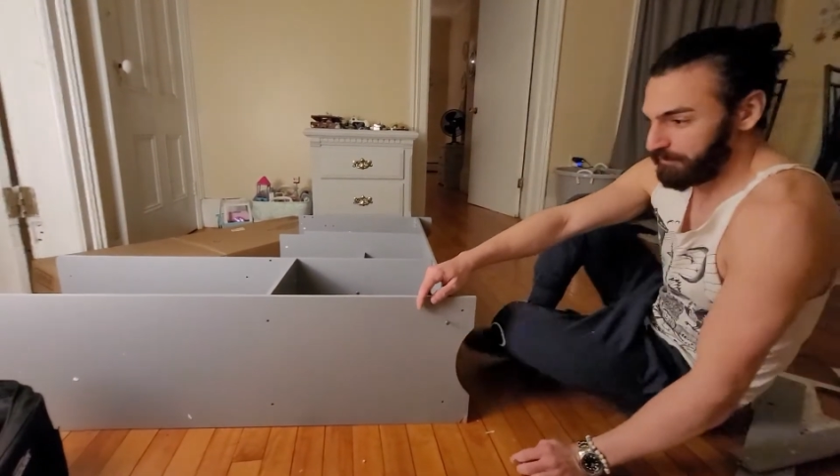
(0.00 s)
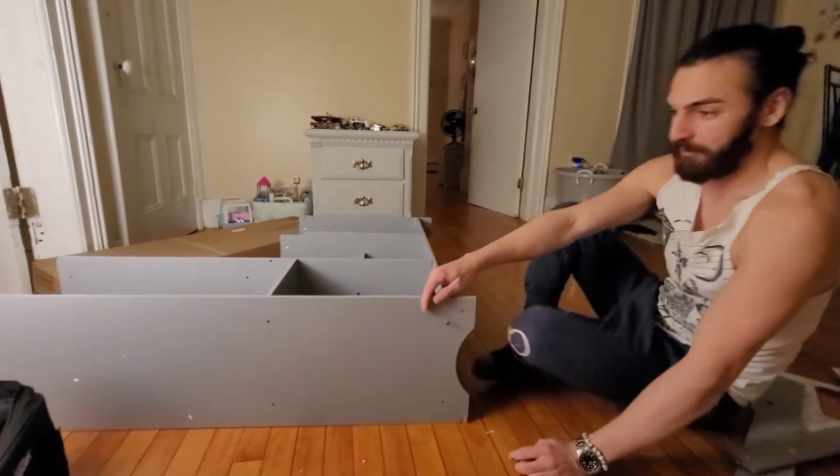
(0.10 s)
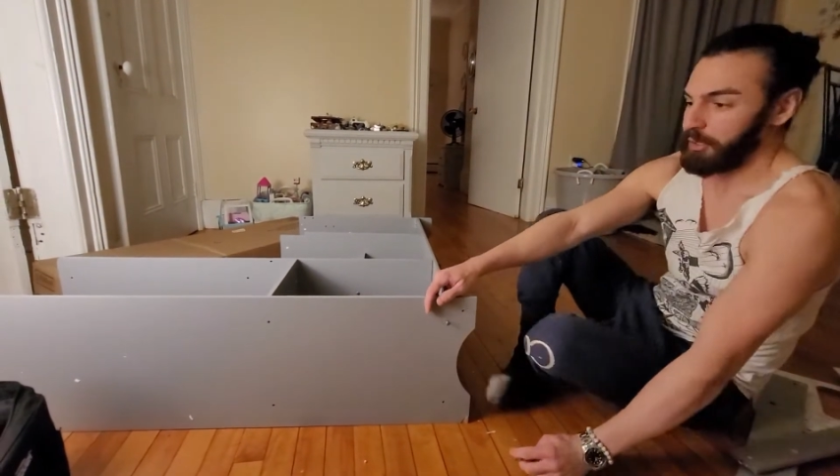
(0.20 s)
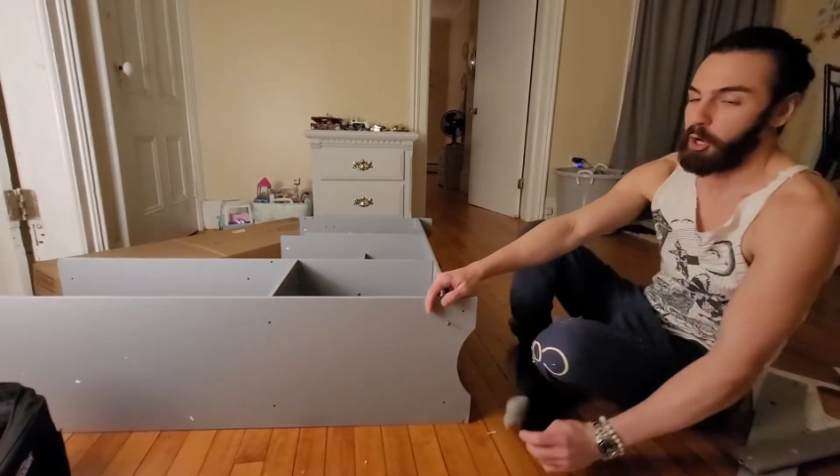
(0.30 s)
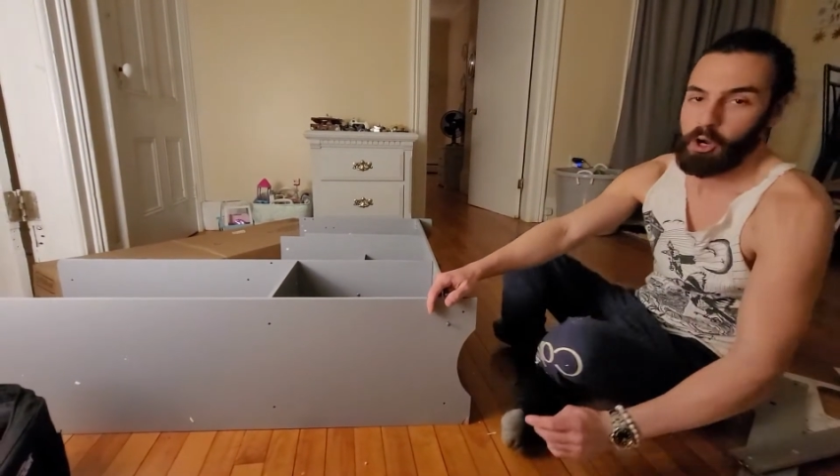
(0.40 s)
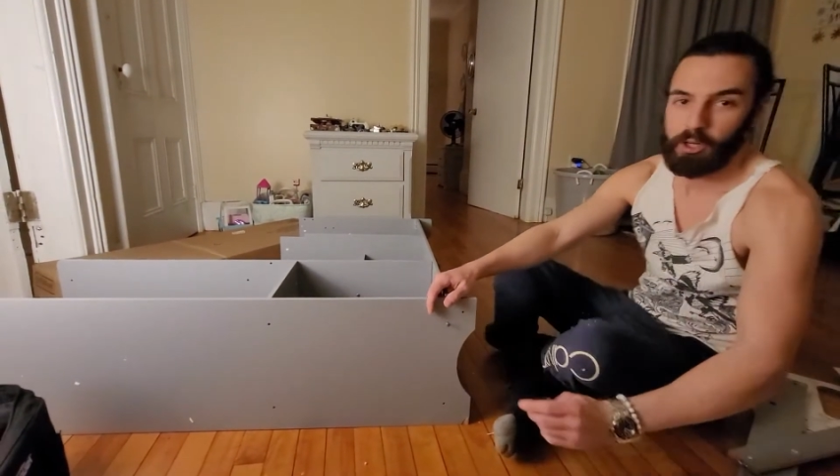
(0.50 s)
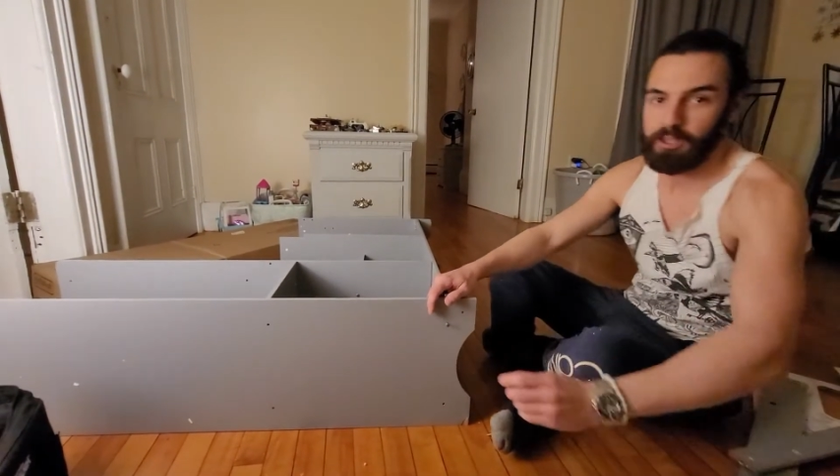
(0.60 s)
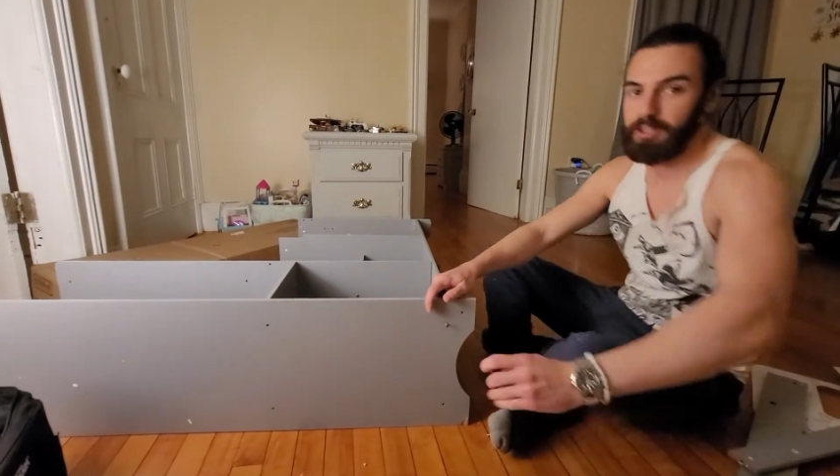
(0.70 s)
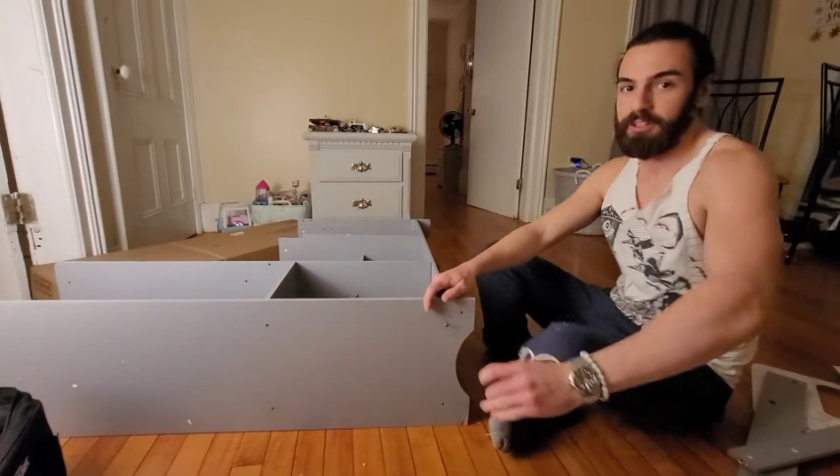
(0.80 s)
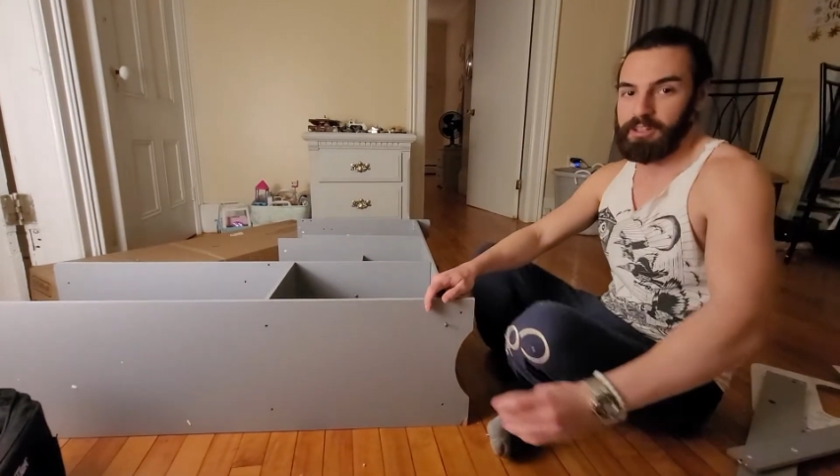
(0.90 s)

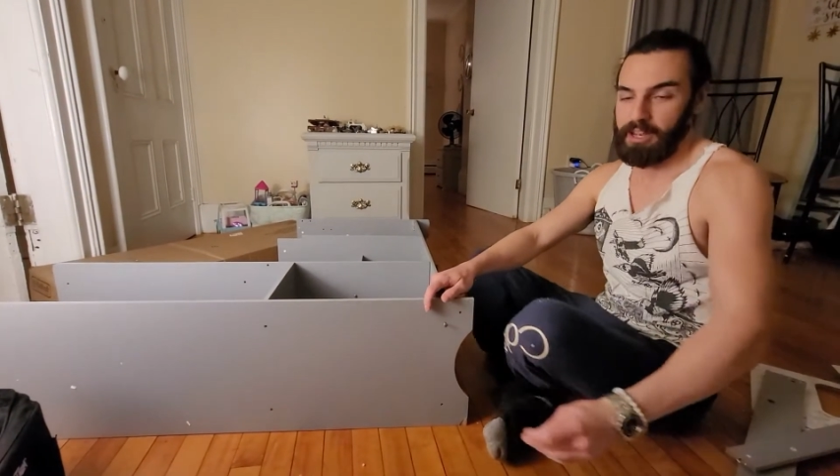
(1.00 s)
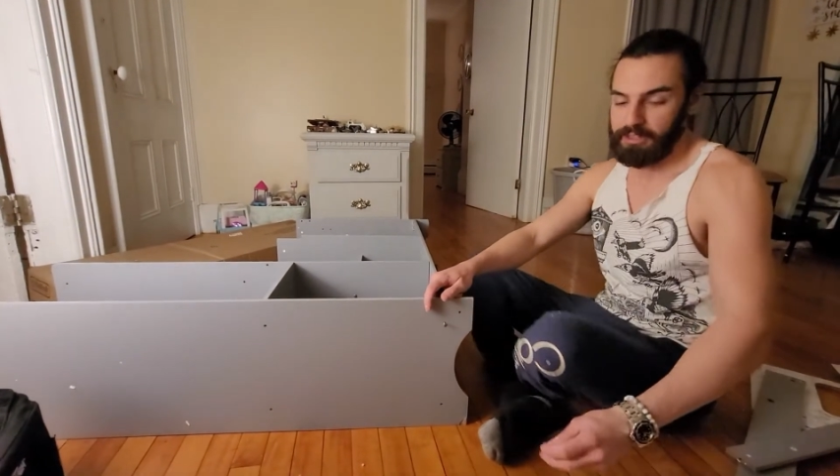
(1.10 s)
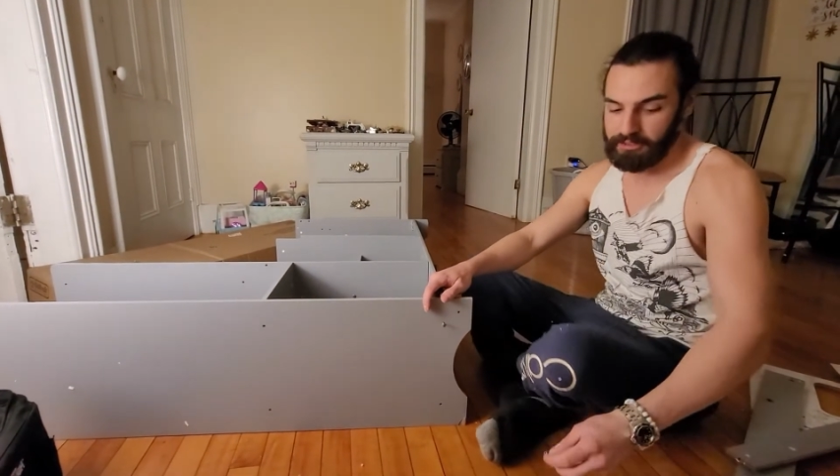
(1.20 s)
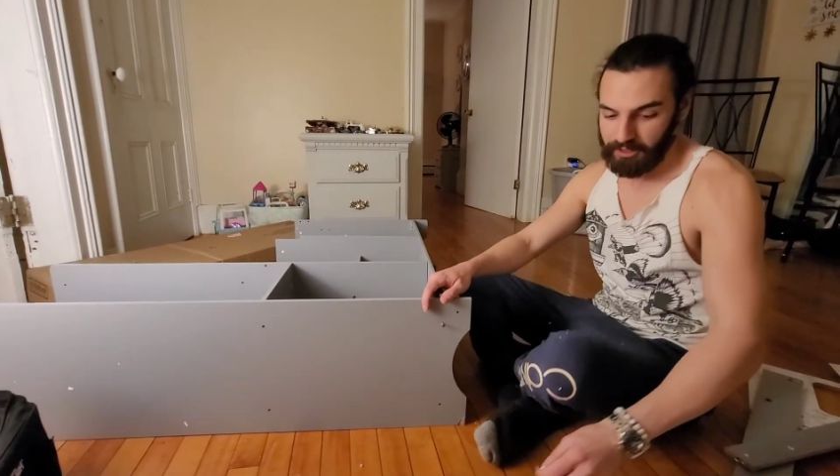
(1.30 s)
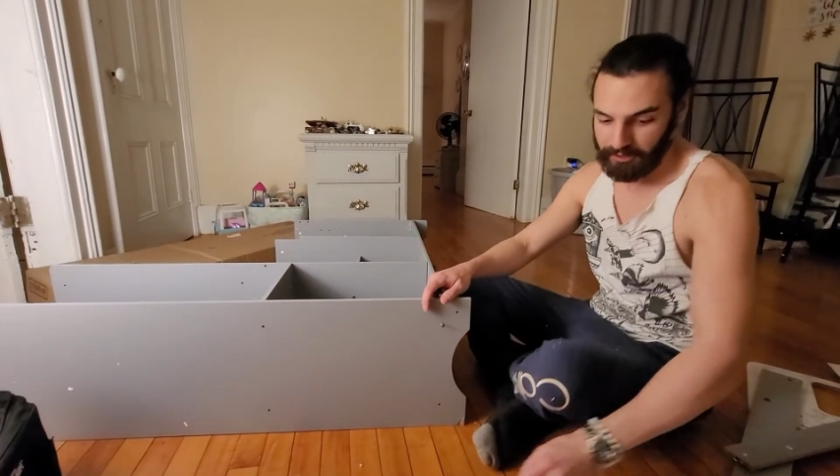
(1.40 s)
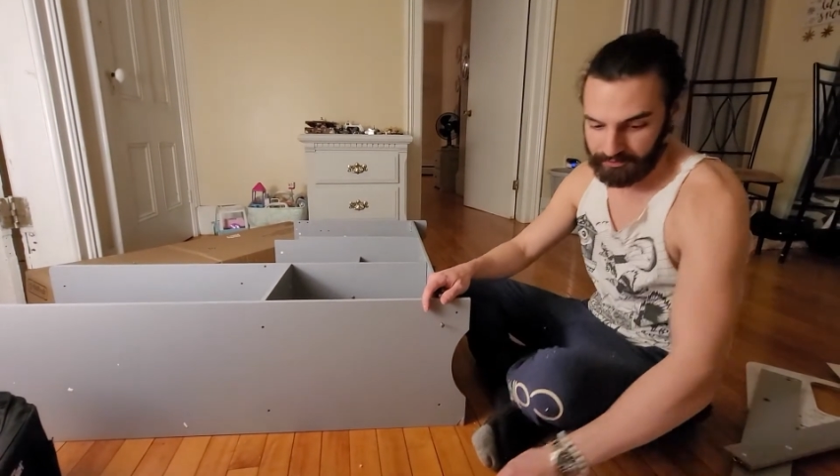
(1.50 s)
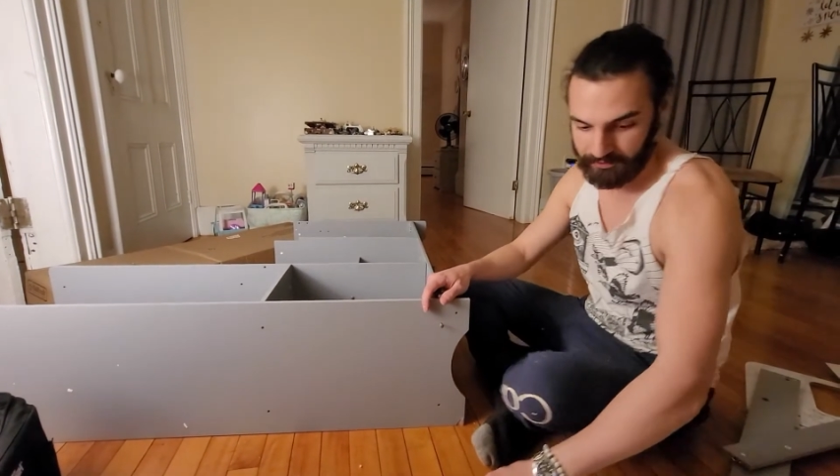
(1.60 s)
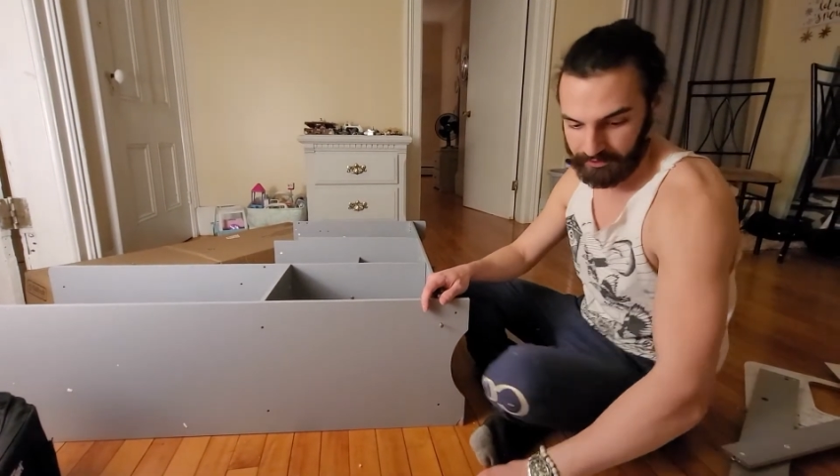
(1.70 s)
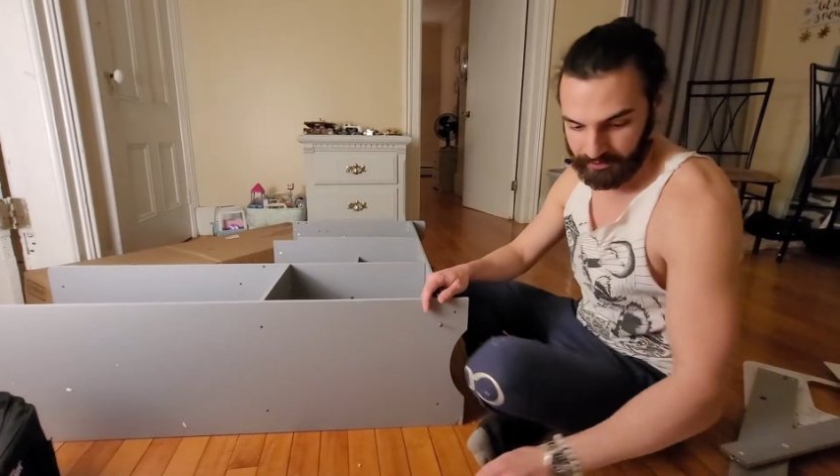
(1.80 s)
Car any day.